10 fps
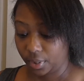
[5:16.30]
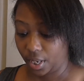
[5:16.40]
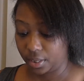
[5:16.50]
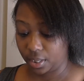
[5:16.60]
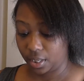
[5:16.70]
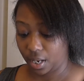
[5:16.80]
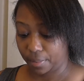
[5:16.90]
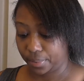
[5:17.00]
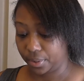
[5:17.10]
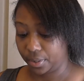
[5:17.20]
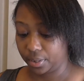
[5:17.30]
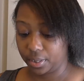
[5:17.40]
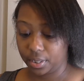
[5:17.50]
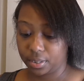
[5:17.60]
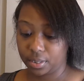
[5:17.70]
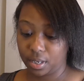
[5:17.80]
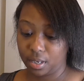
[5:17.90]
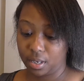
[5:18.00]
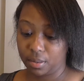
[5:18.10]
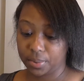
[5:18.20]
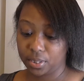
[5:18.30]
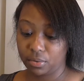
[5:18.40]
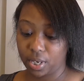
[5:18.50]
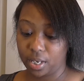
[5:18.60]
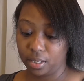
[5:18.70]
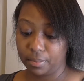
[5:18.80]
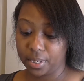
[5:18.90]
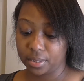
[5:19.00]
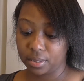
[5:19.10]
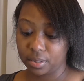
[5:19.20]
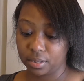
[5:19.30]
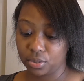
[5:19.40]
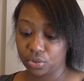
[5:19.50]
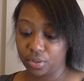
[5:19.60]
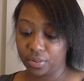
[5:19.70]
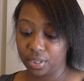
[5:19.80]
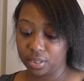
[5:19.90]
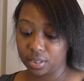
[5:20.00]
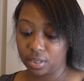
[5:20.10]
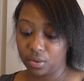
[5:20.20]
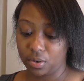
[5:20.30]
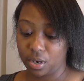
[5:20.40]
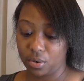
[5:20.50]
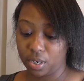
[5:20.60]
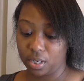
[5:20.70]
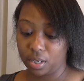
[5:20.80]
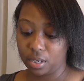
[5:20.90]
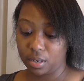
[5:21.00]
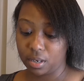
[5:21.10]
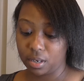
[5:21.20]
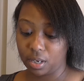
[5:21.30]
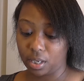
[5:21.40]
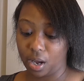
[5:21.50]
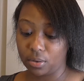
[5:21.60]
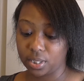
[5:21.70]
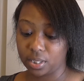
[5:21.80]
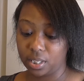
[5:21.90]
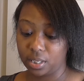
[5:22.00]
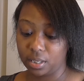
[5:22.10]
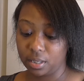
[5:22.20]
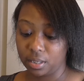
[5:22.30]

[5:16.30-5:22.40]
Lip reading: And then I put this Silk Elements Strengthened Silk Coconut Glossing